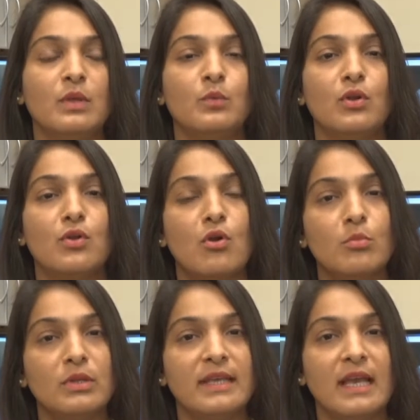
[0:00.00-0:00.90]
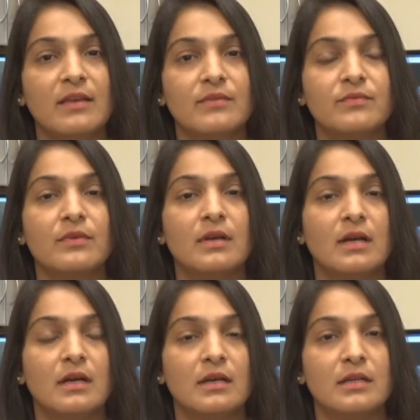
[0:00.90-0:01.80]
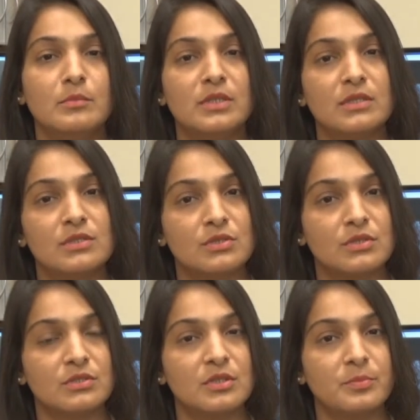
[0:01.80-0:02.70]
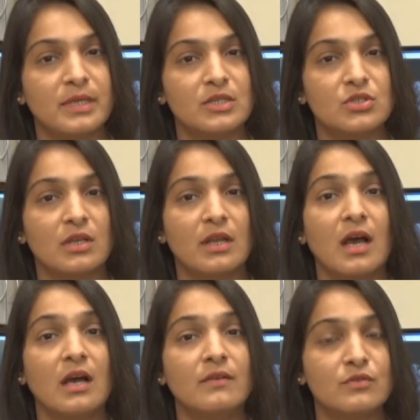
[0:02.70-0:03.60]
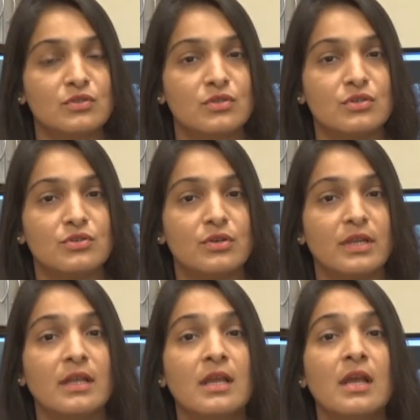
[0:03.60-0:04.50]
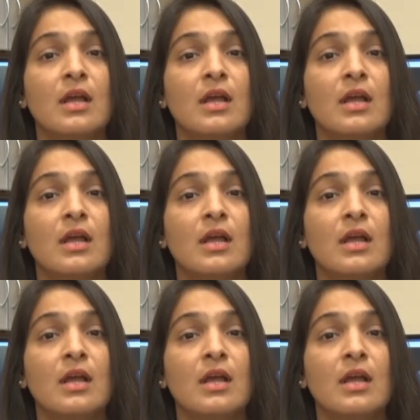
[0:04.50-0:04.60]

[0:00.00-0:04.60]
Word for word: we would normally have uh, administered to the patient after surgery.